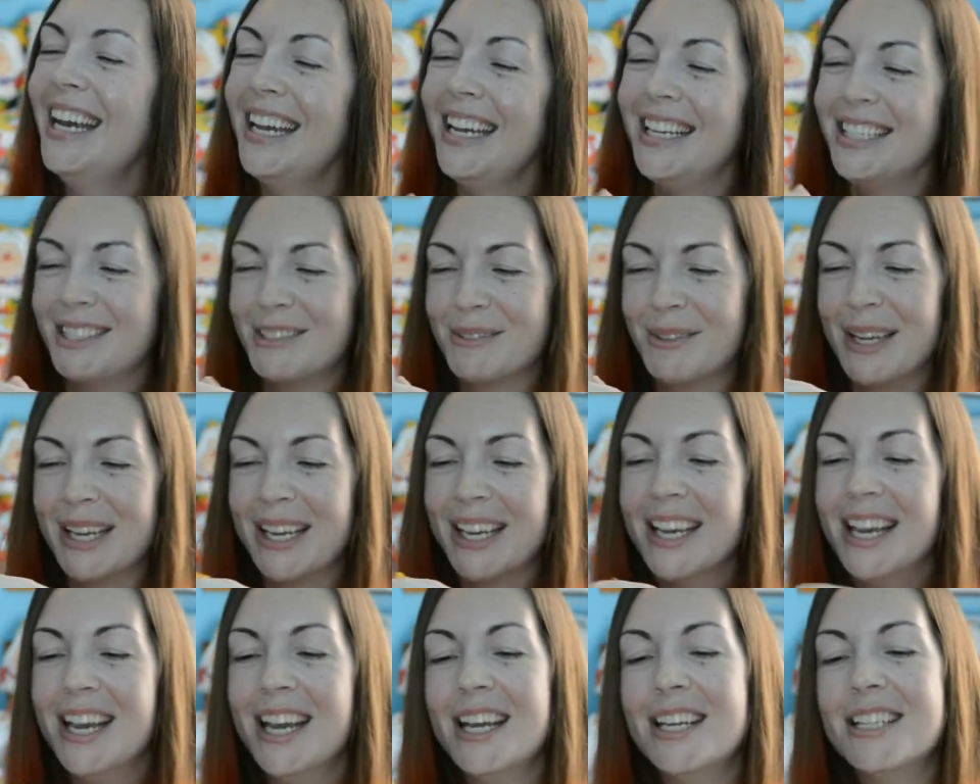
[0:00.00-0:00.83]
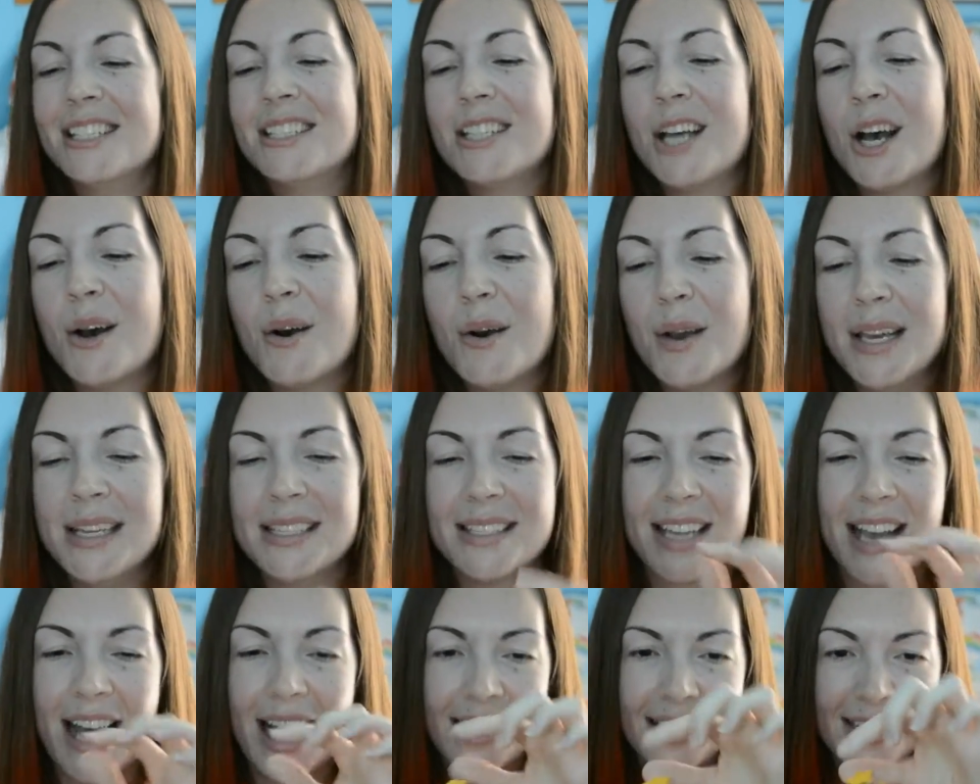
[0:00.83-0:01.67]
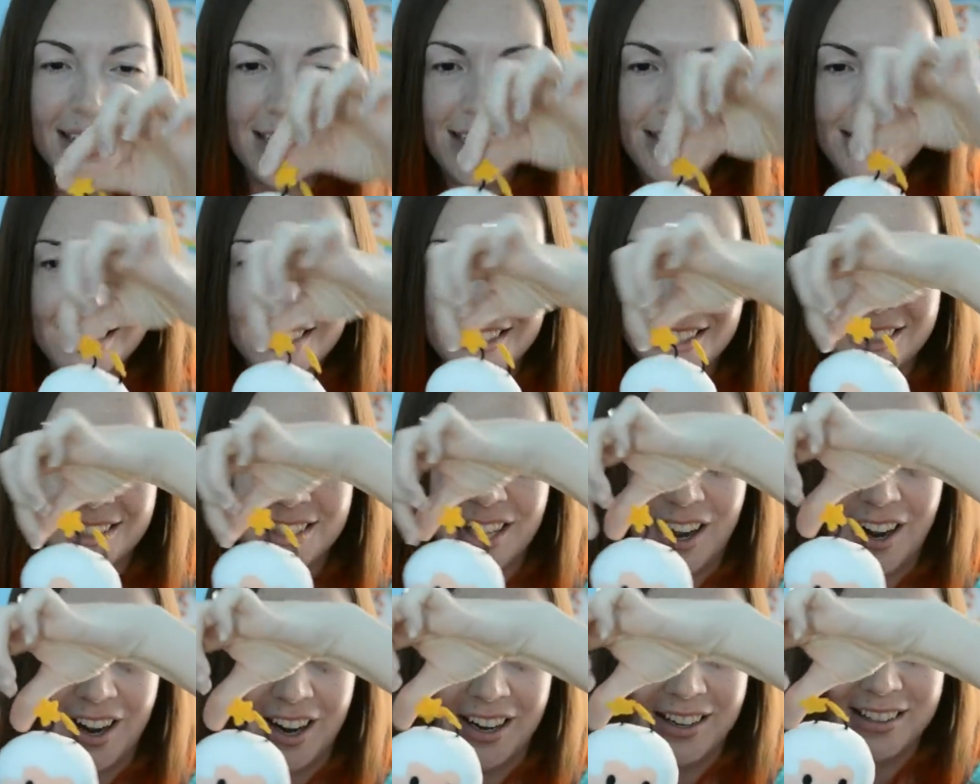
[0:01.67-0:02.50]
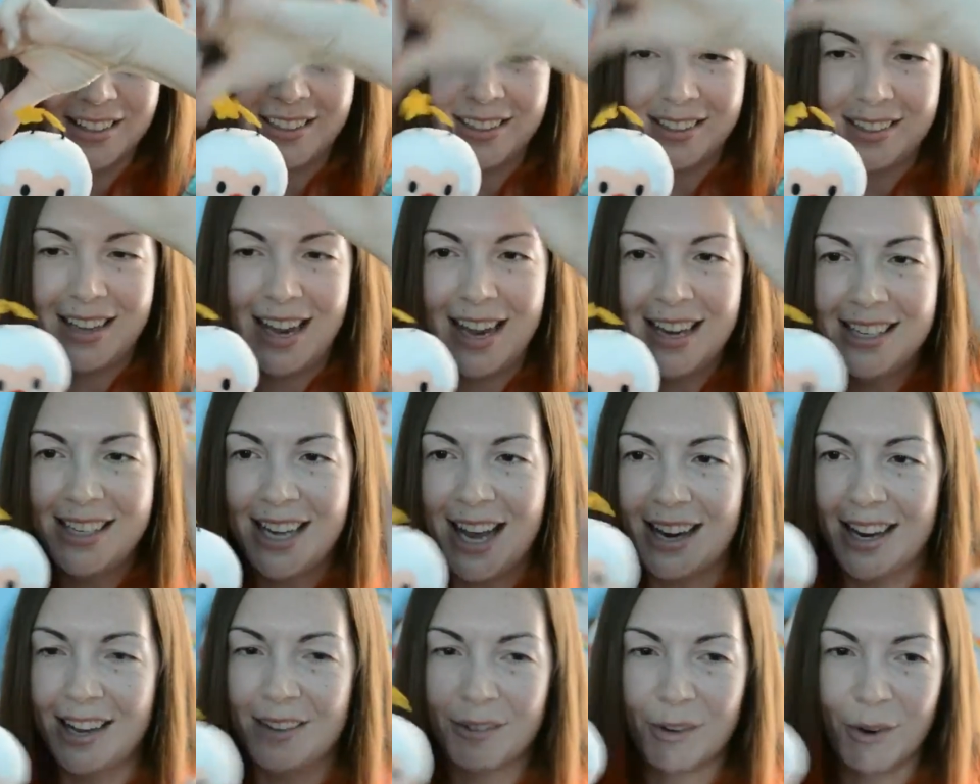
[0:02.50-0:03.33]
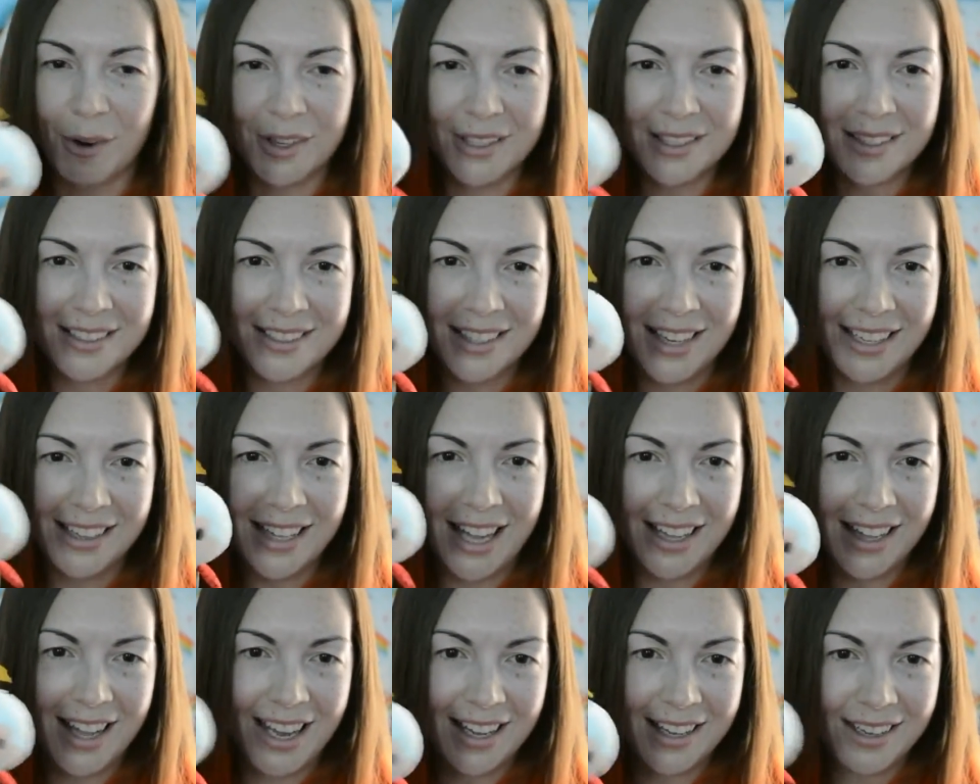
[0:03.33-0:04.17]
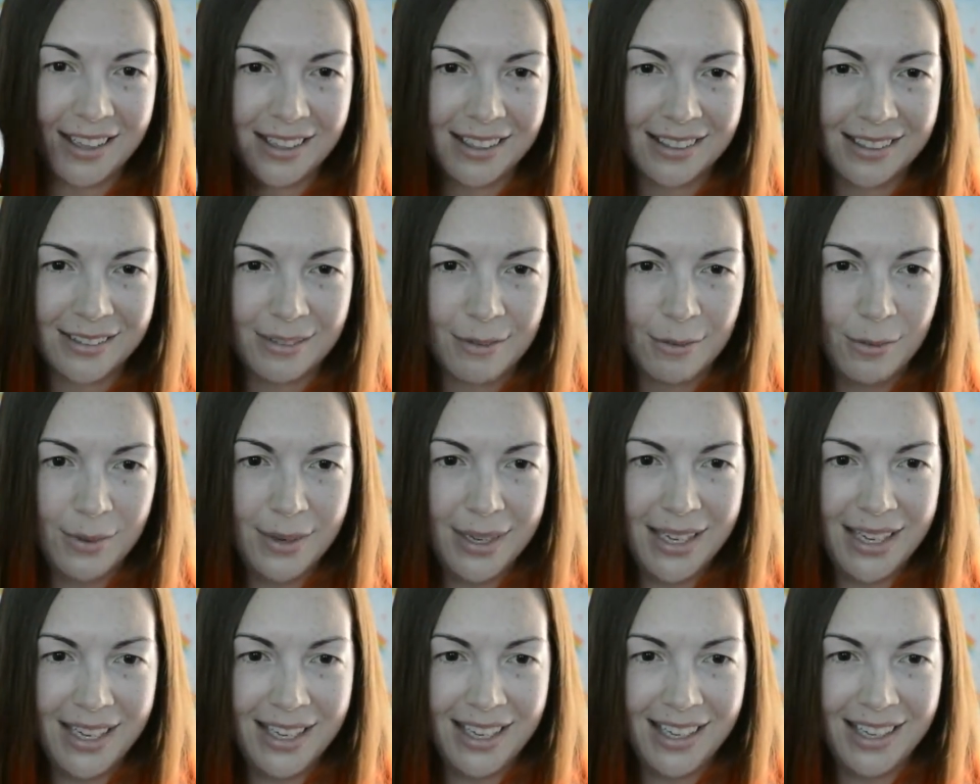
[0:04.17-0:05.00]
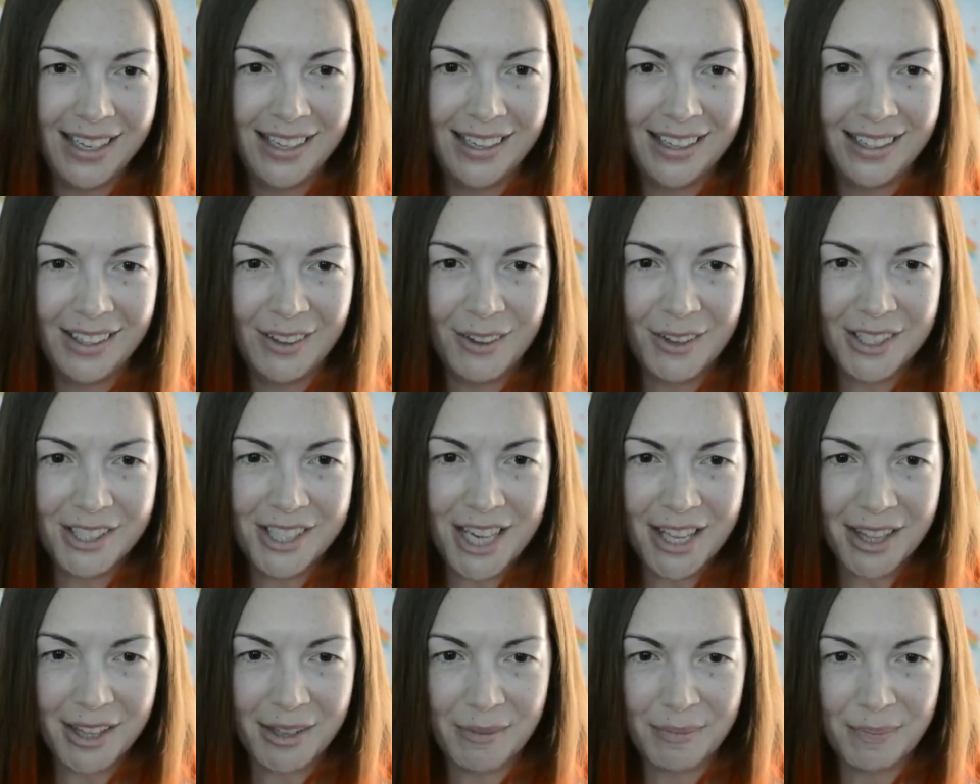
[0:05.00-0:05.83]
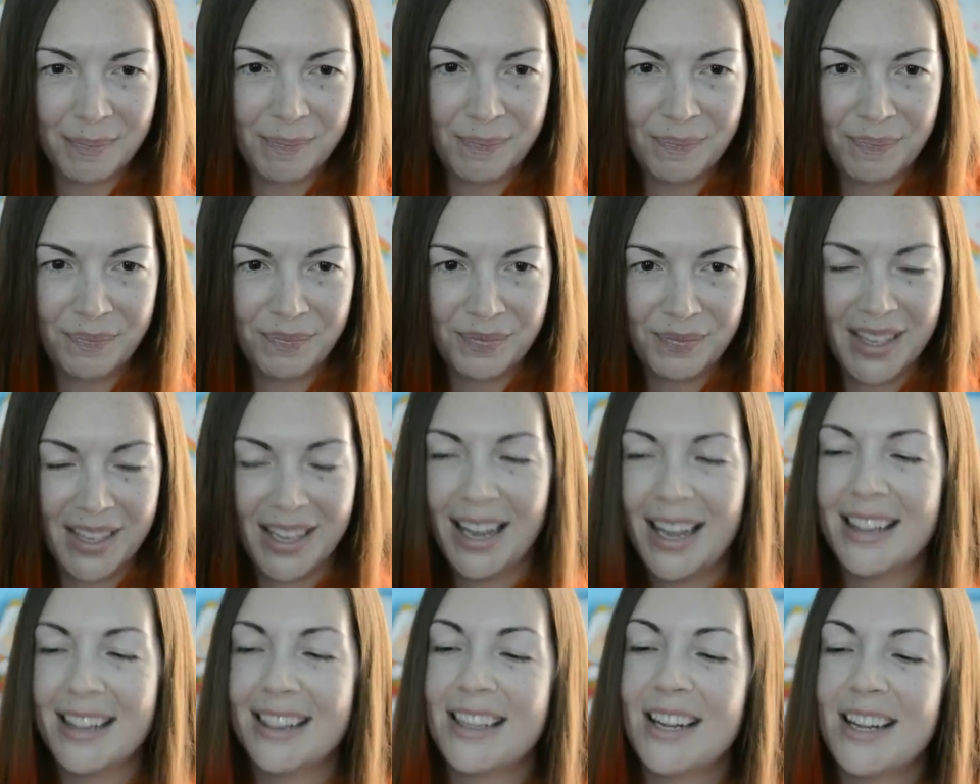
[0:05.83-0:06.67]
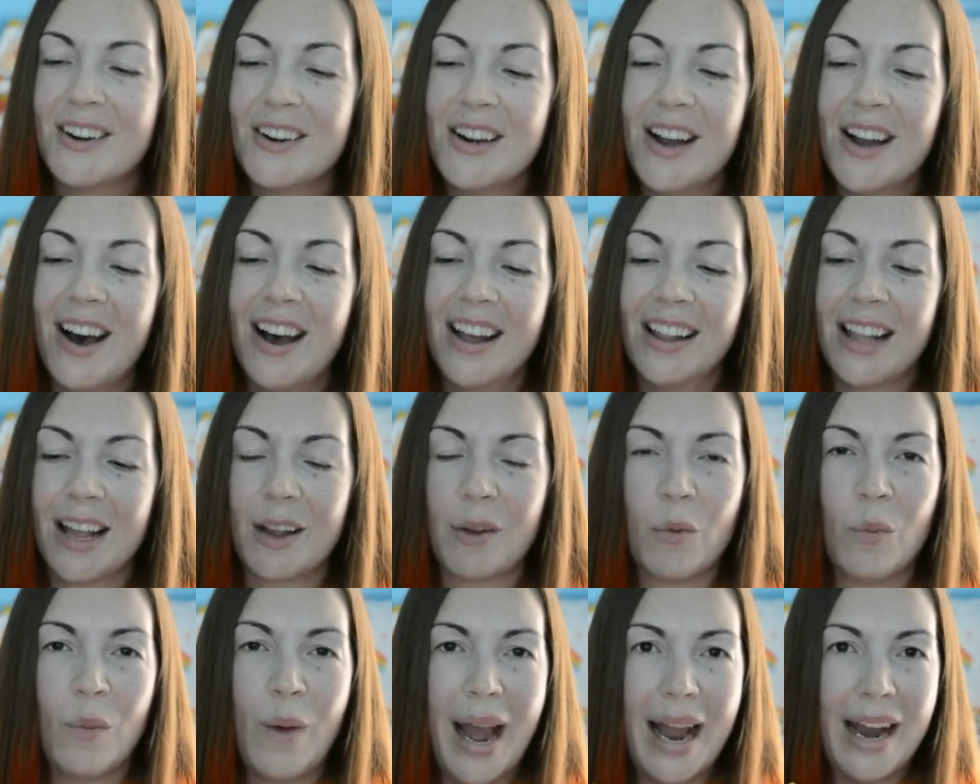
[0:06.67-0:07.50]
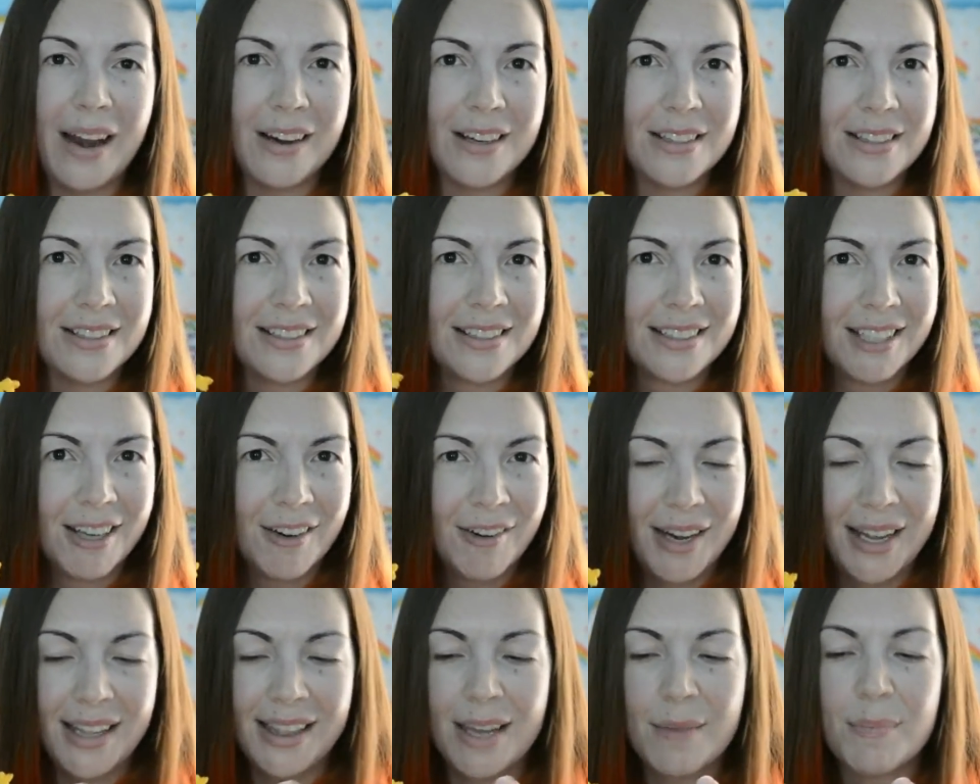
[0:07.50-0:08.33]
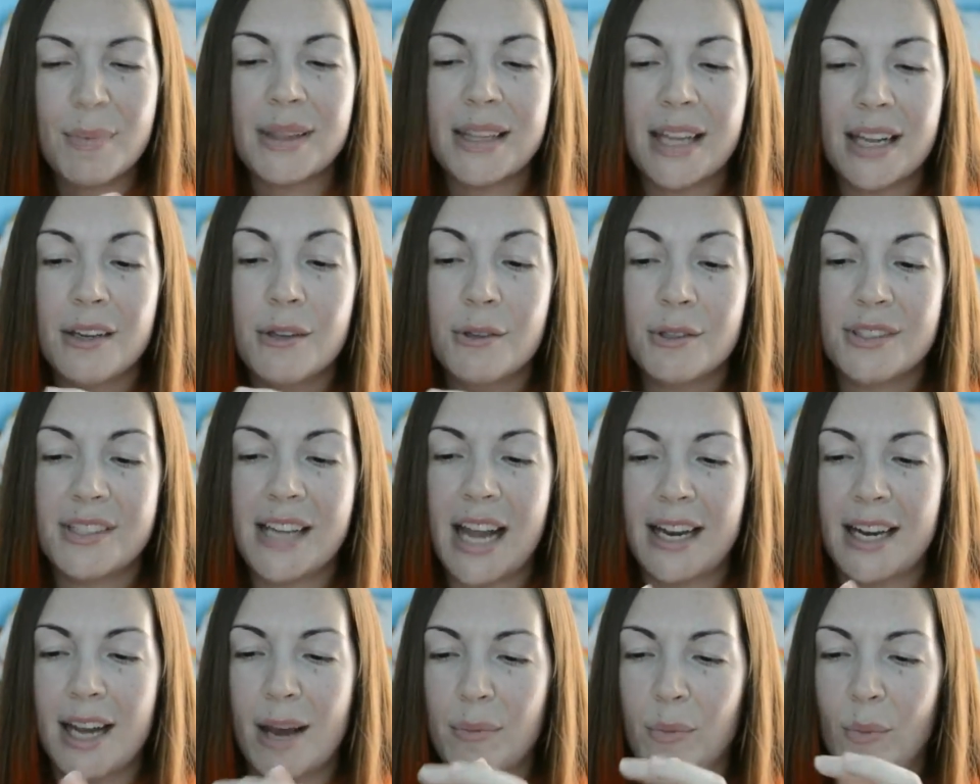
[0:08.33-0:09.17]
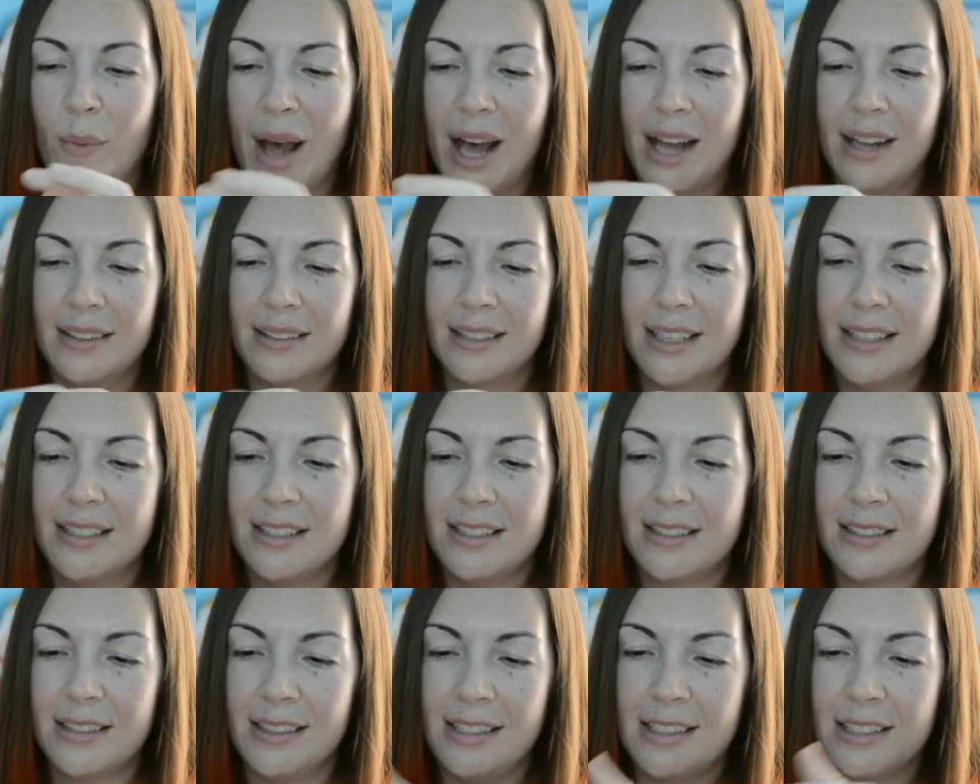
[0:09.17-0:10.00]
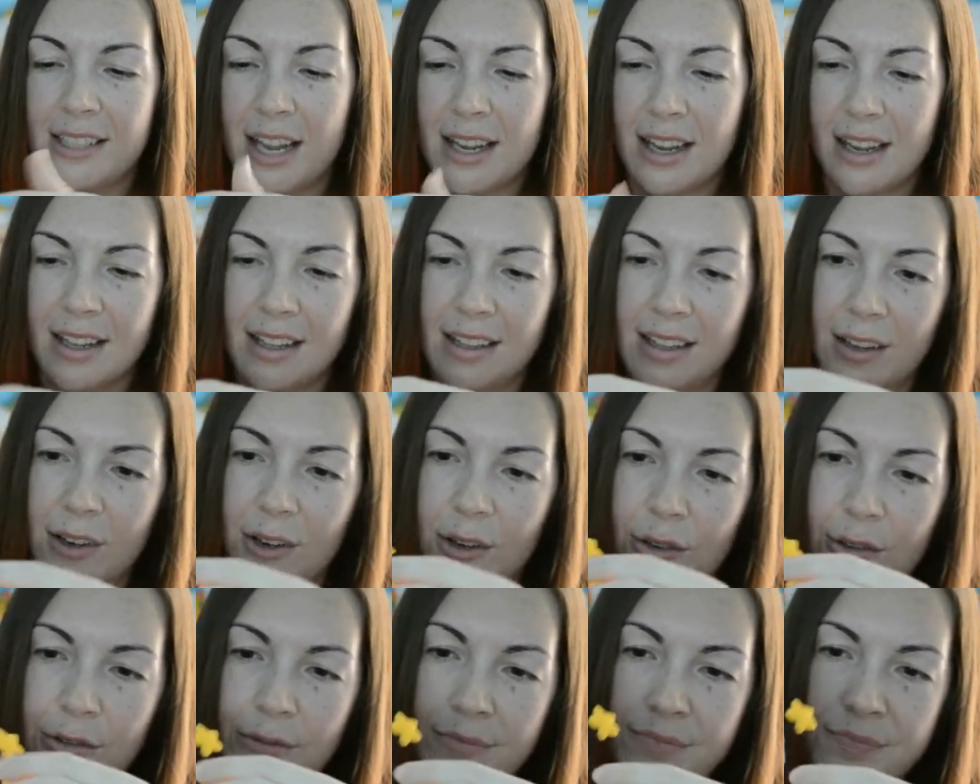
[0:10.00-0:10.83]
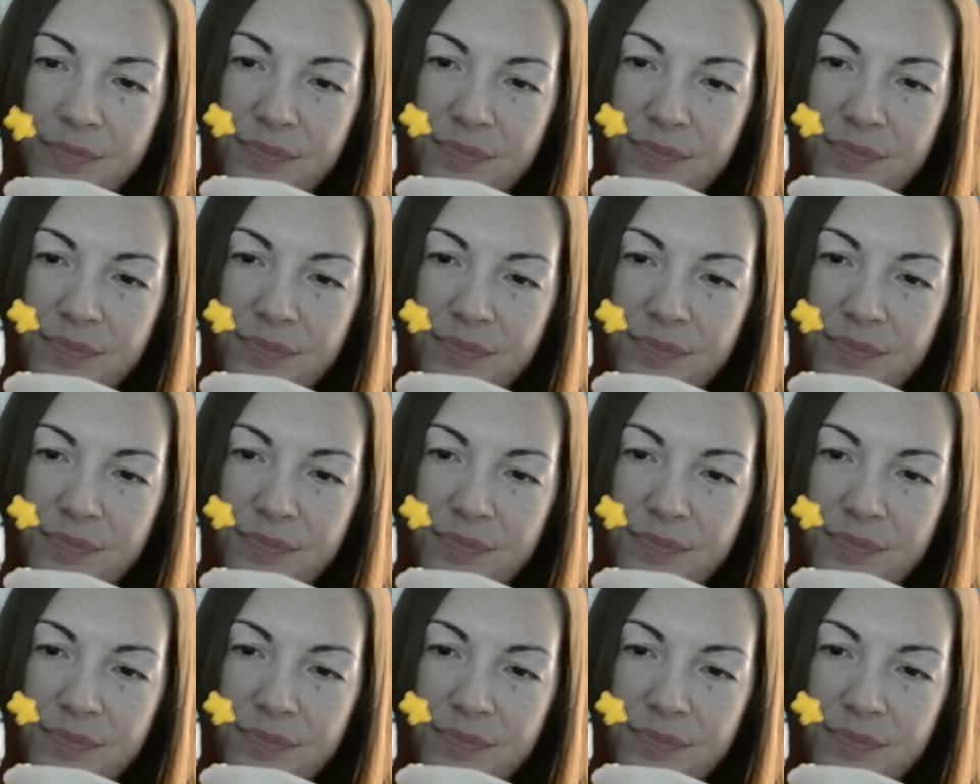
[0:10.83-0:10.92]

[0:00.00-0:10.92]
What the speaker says: It's Twink. So he's got the star, the antenna of course, and they like, you can shake them. They're not like wires or anything, but they do stand up well. It's like a little